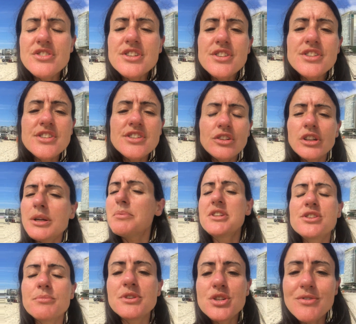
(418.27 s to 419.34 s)
And there's still going to be
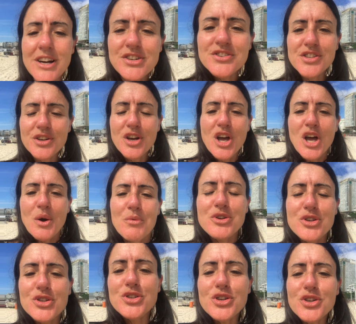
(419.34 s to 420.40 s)
some interactions that we
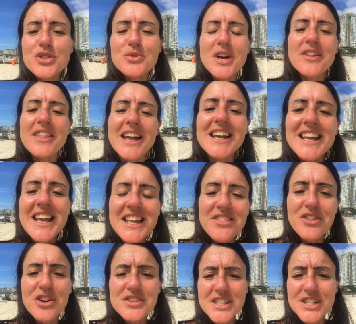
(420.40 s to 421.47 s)
just don't do it, and then in those